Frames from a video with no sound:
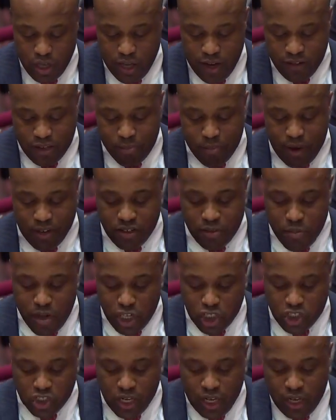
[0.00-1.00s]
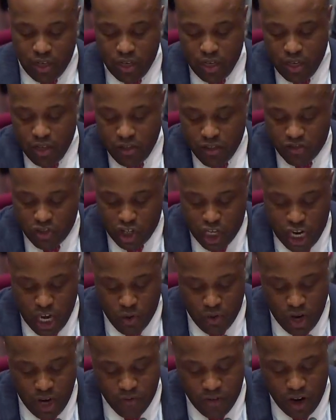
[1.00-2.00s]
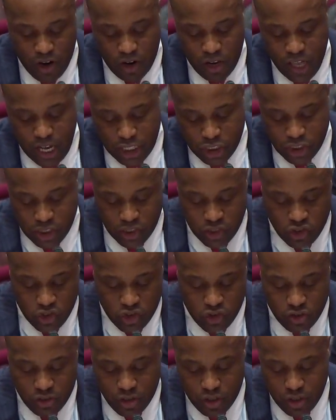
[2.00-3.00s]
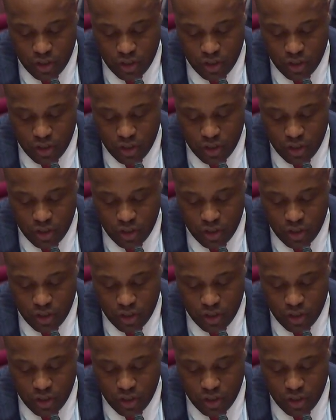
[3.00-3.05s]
It's about diminishing the security of our elections.